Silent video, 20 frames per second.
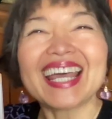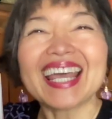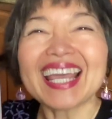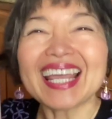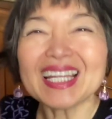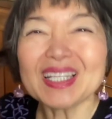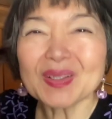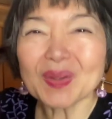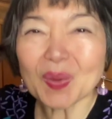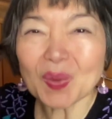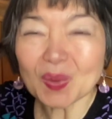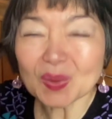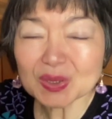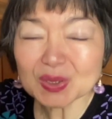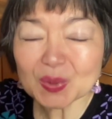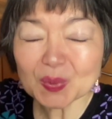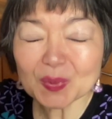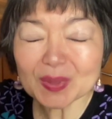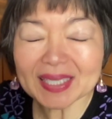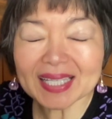And
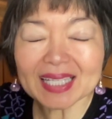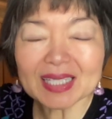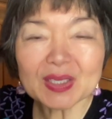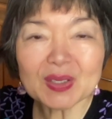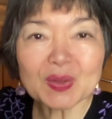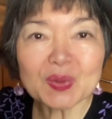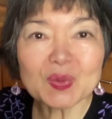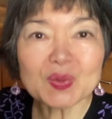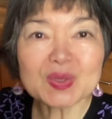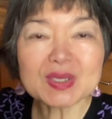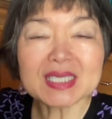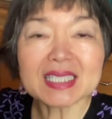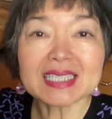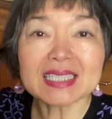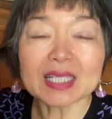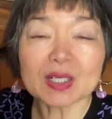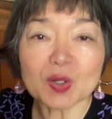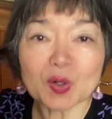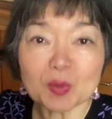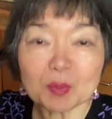also we can use in
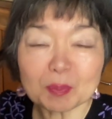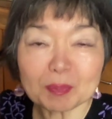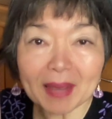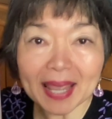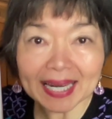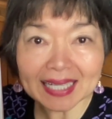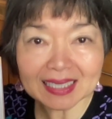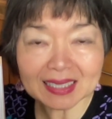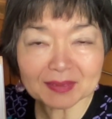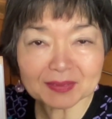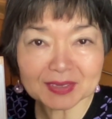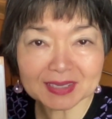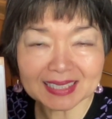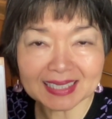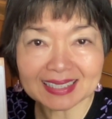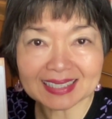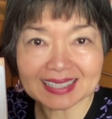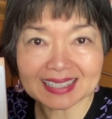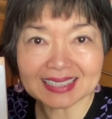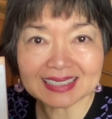the comparative
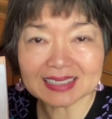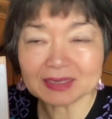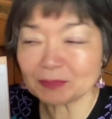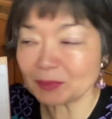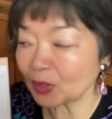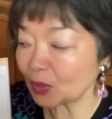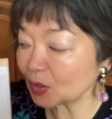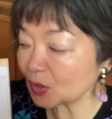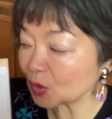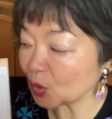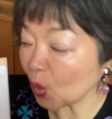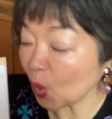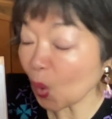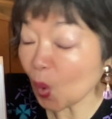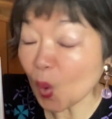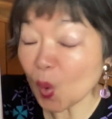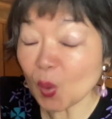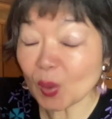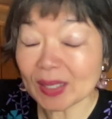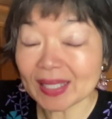sentence because
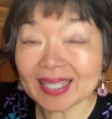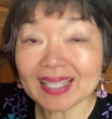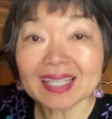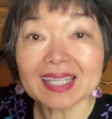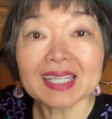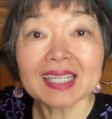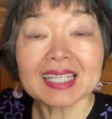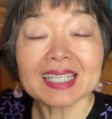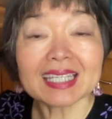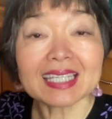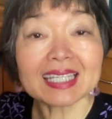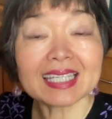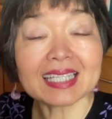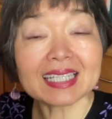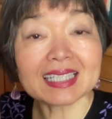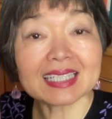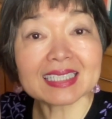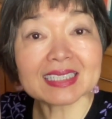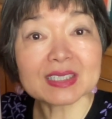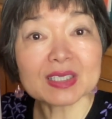oi,
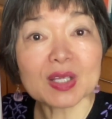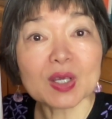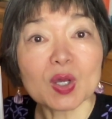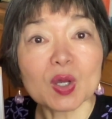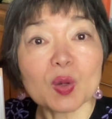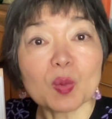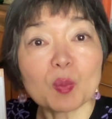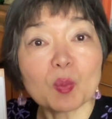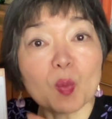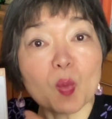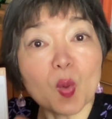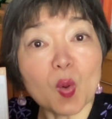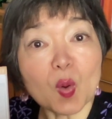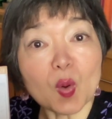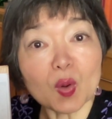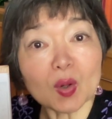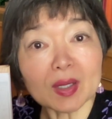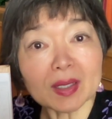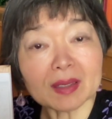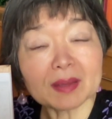it is
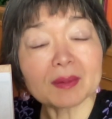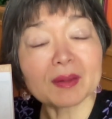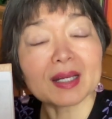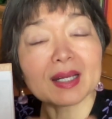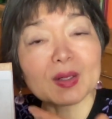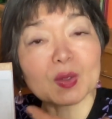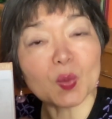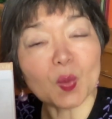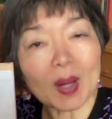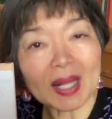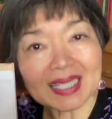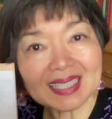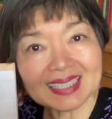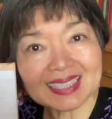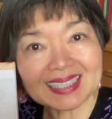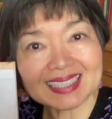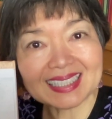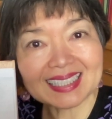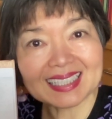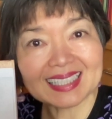more
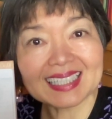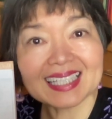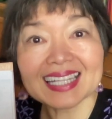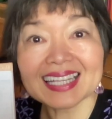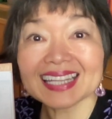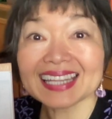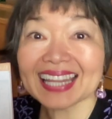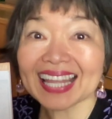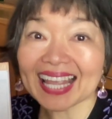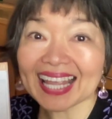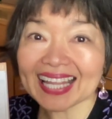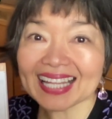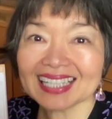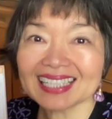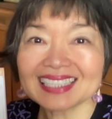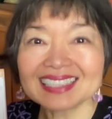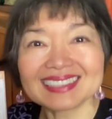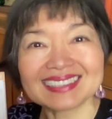quantity than